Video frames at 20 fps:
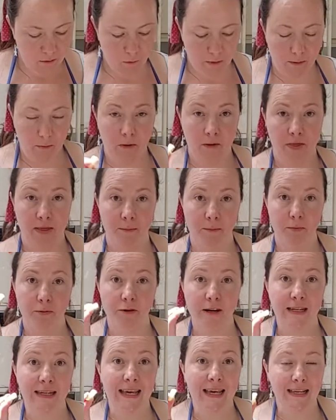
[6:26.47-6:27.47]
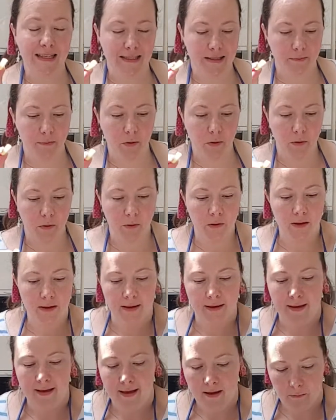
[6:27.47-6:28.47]
We want them pretty
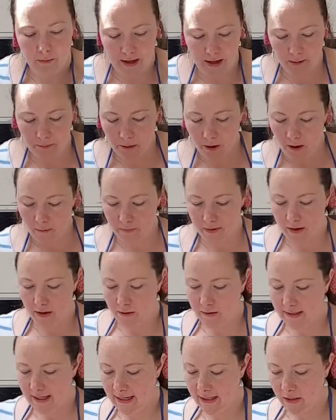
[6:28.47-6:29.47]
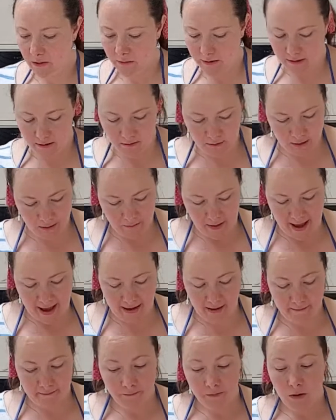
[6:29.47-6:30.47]
small. We're going to pop those into a
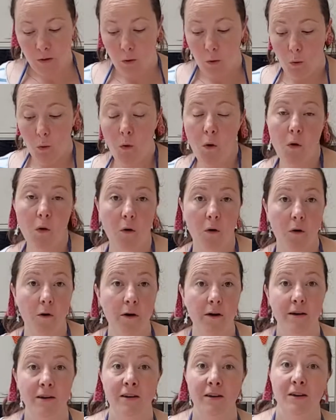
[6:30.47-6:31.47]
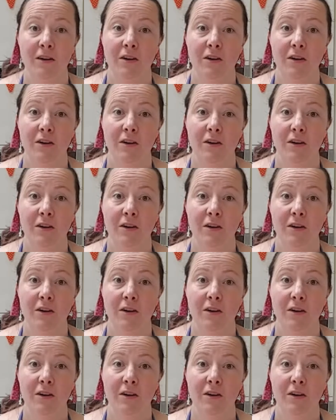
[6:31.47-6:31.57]
saucepan, or